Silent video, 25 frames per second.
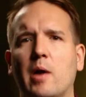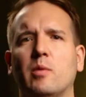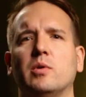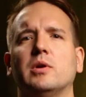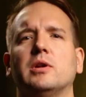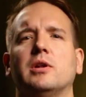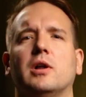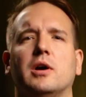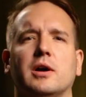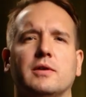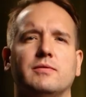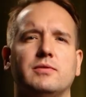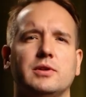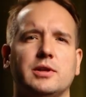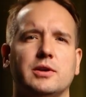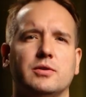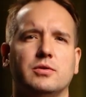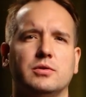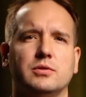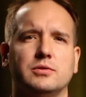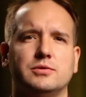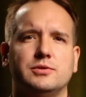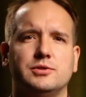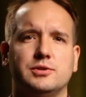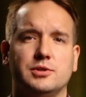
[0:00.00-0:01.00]
Our
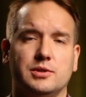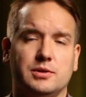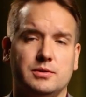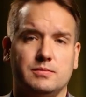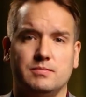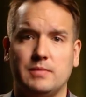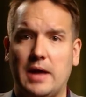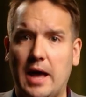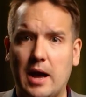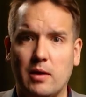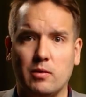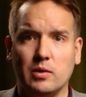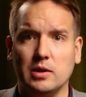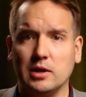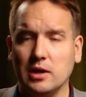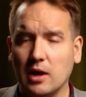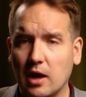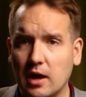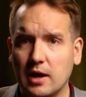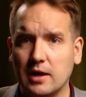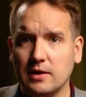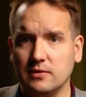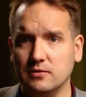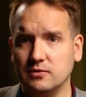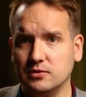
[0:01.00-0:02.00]
livelihoods and our
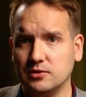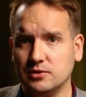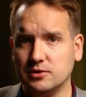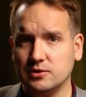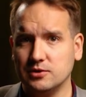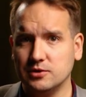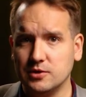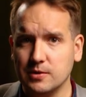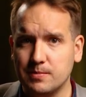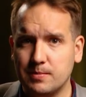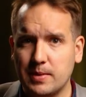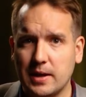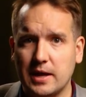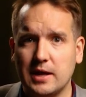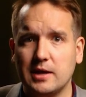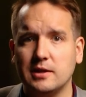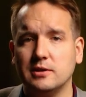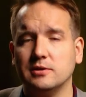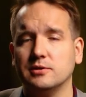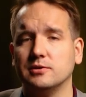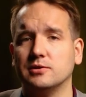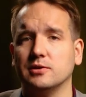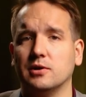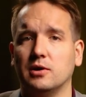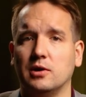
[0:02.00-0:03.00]
lives
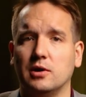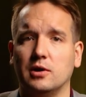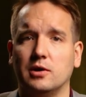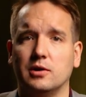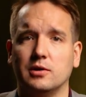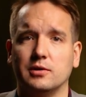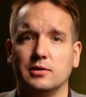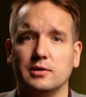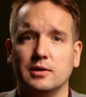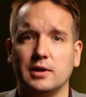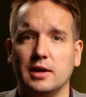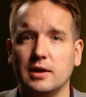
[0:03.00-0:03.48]
depend on